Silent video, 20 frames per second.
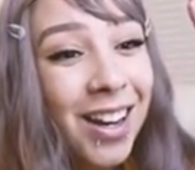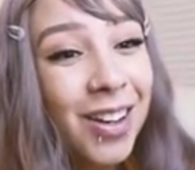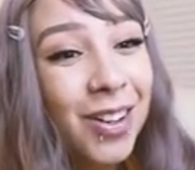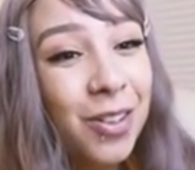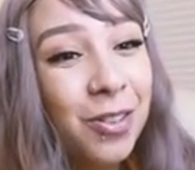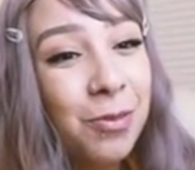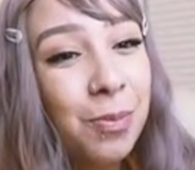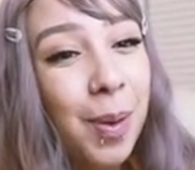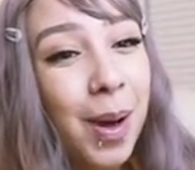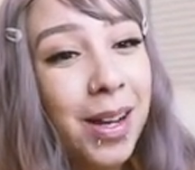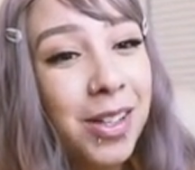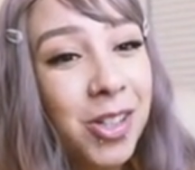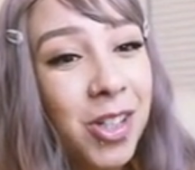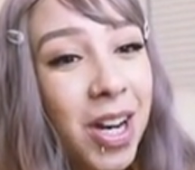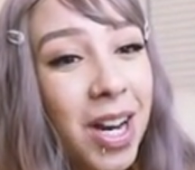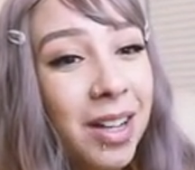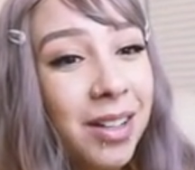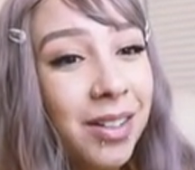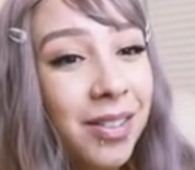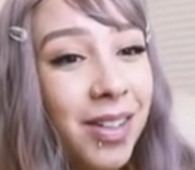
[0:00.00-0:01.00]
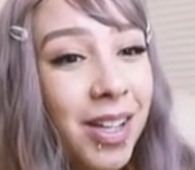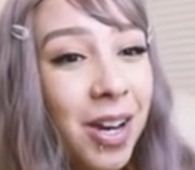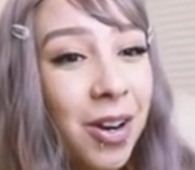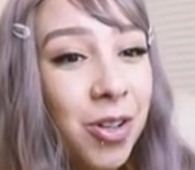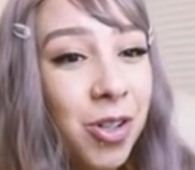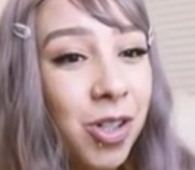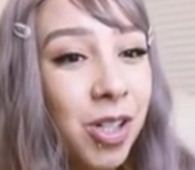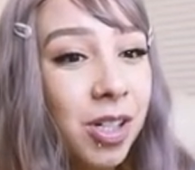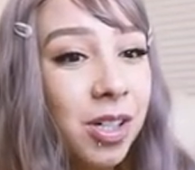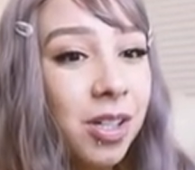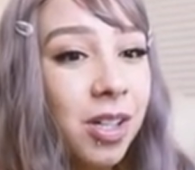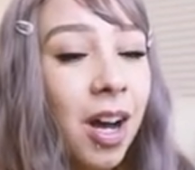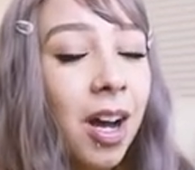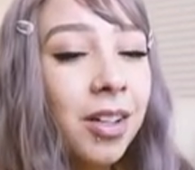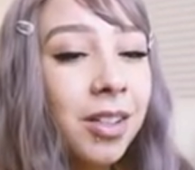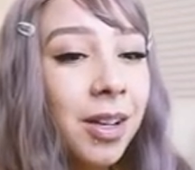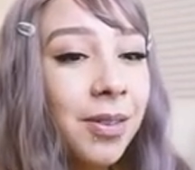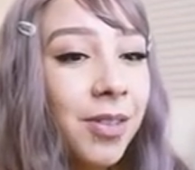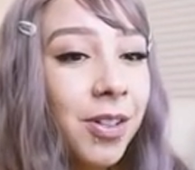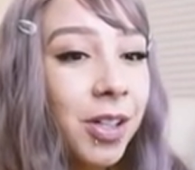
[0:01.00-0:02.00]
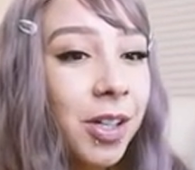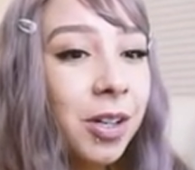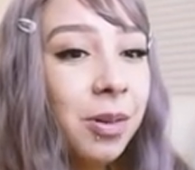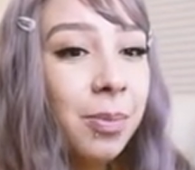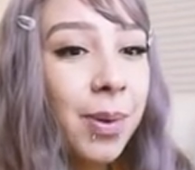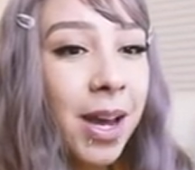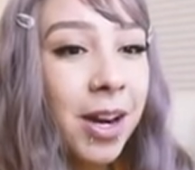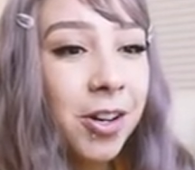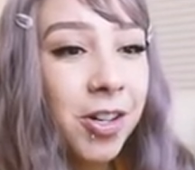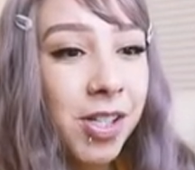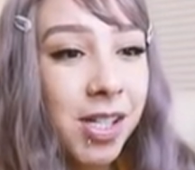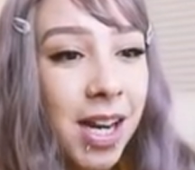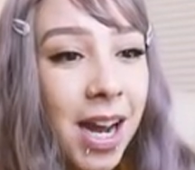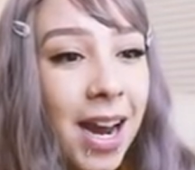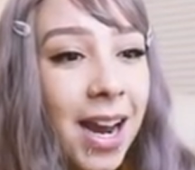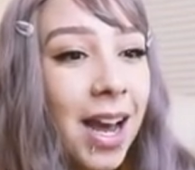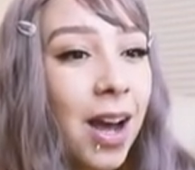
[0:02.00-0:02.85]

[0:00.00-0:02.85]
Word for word: Goofball, Child of the Ocean, Dog Lover, Good Manners, Night